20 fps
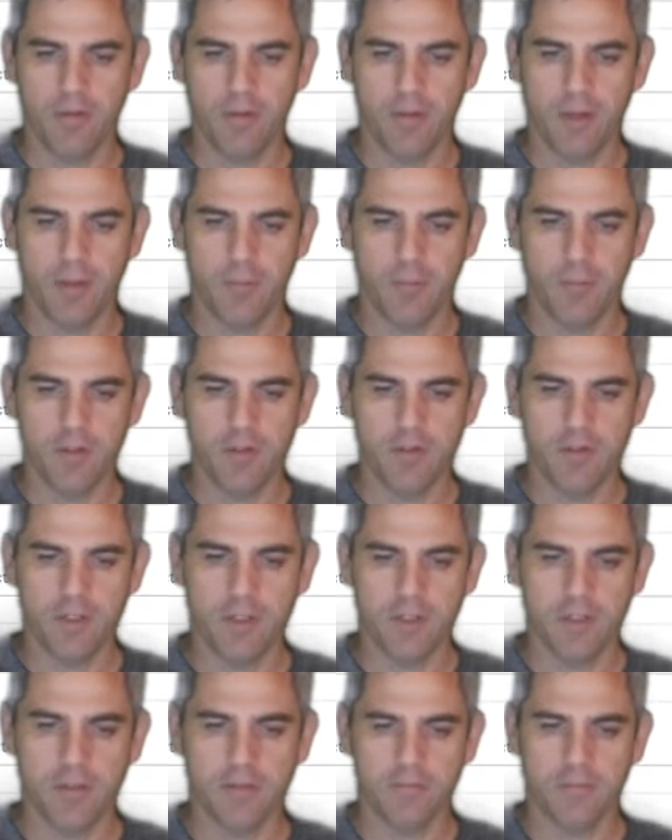I'm
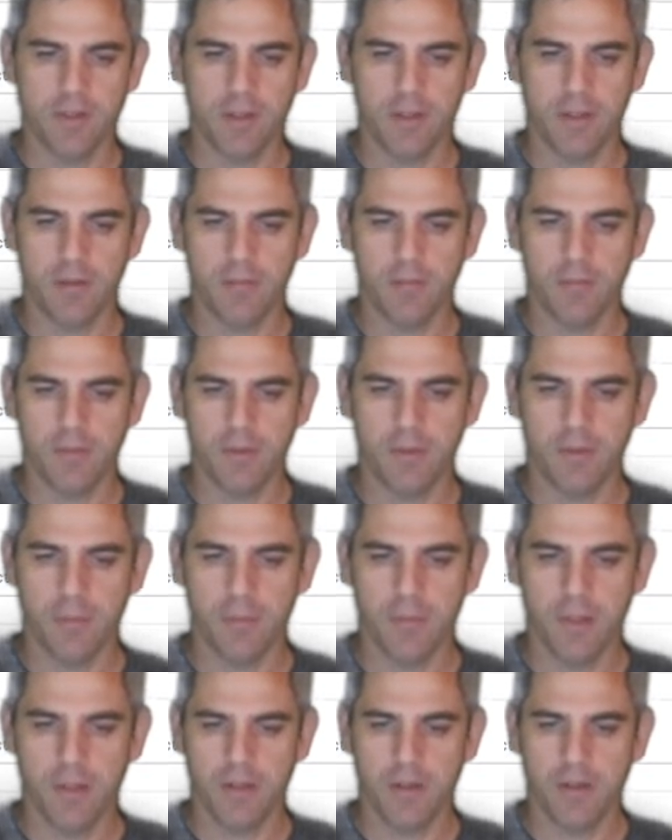using the
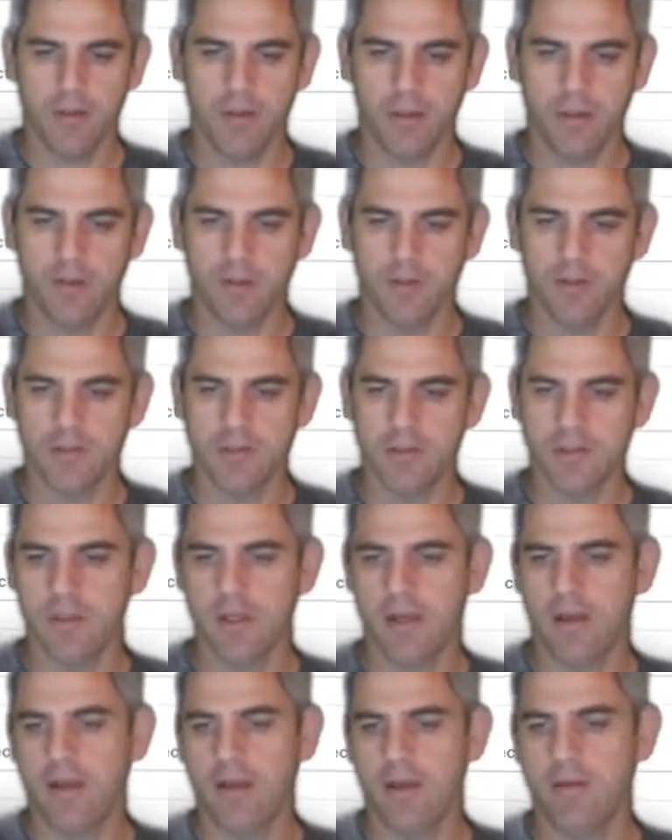MIC, and you can see
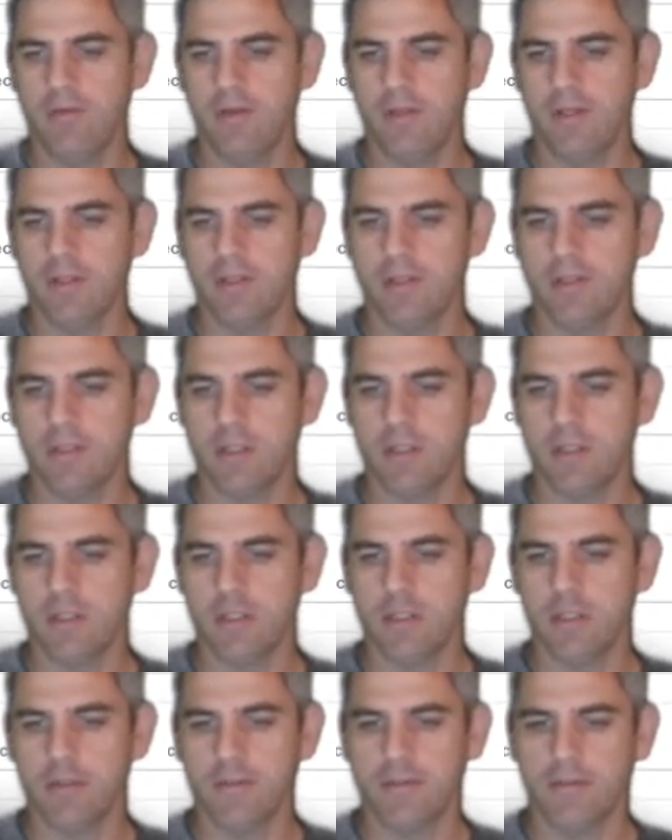I have hits
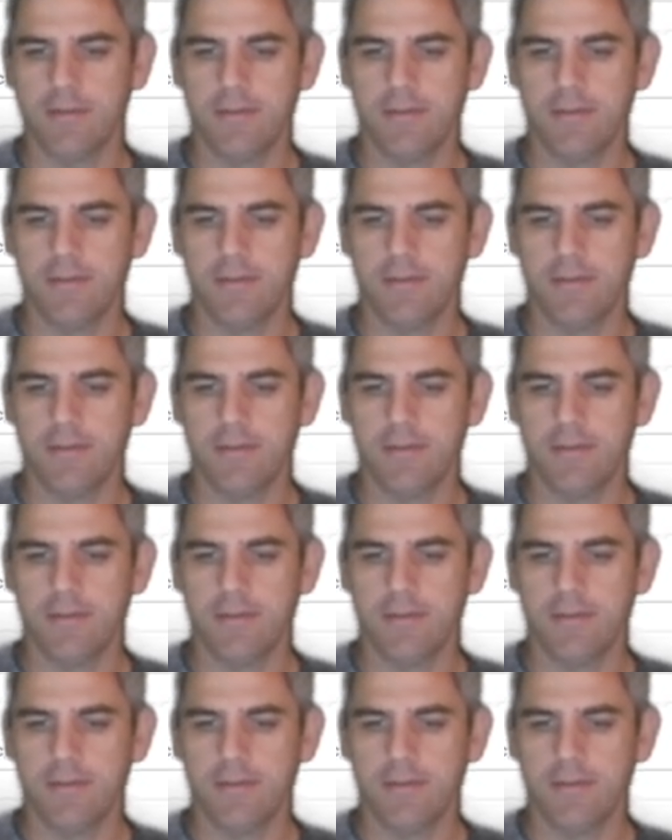here